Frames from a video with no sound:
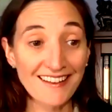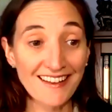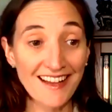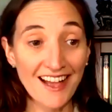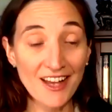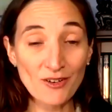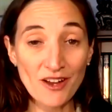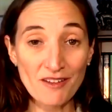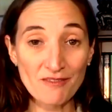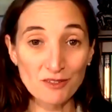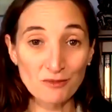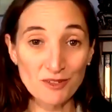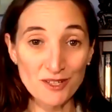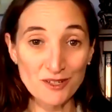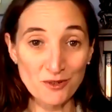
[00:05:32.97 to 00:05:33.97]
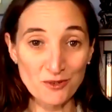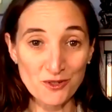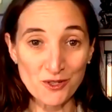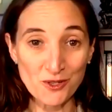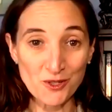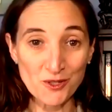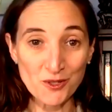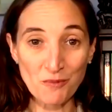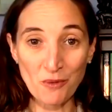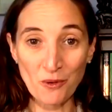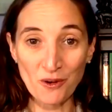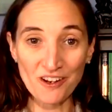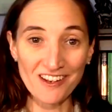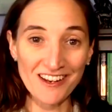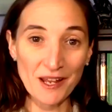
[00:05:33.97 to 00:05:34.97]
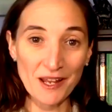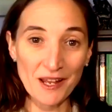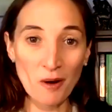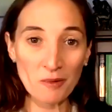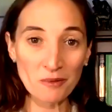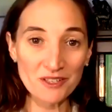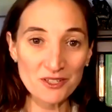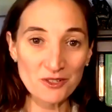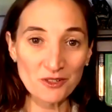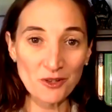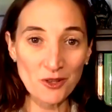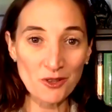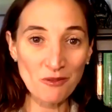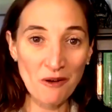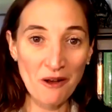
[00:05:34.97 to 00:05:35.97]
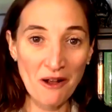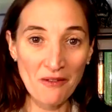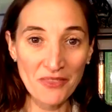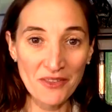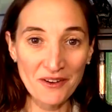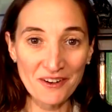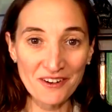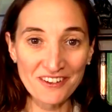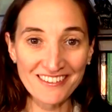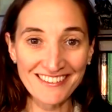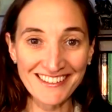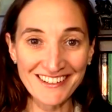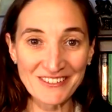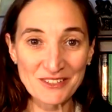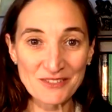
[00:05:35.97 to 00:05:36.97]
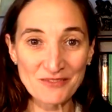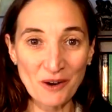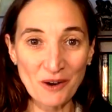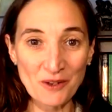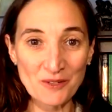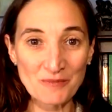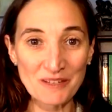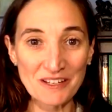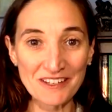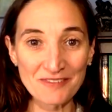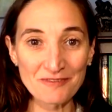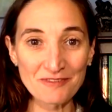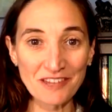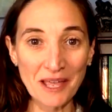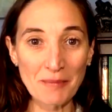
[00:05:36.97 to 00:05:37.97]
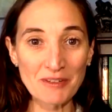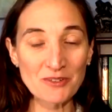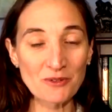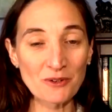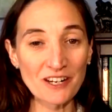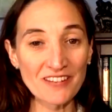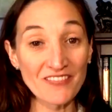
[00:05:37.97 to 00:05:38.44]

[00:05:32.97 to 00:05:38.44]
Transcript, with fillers: I don't have the research to support, and I probably shouldn't throw out there, you know, as far as being inflammatory.